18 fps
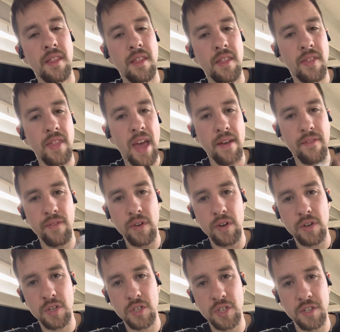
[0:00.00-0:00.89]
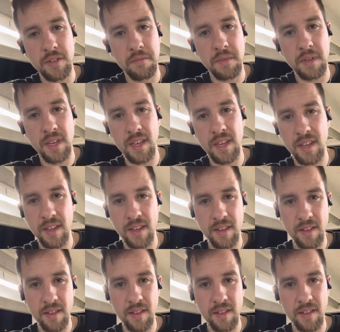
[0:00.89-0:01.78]
That version of
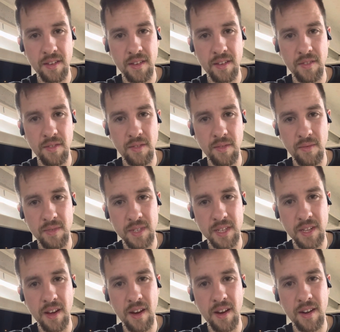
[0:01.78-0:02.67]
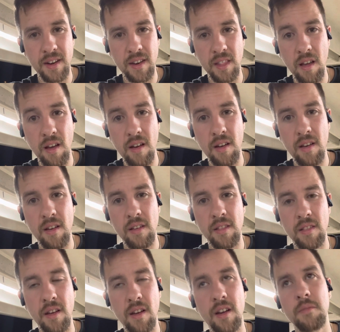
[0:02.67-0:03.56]
me was gone
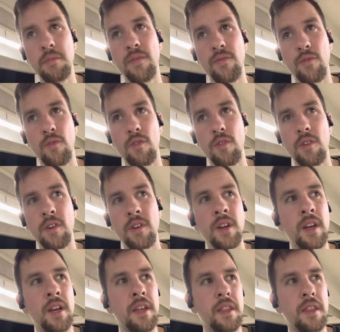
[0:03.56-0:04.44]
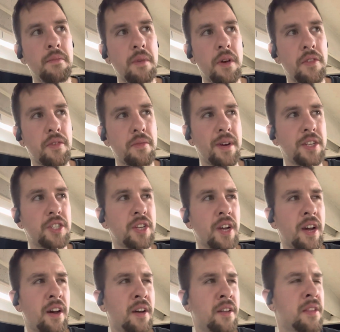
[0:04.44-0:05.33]
long before the mother of my
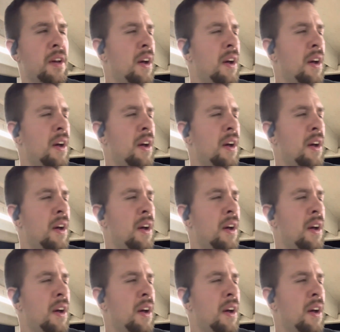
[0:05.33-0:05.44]
child.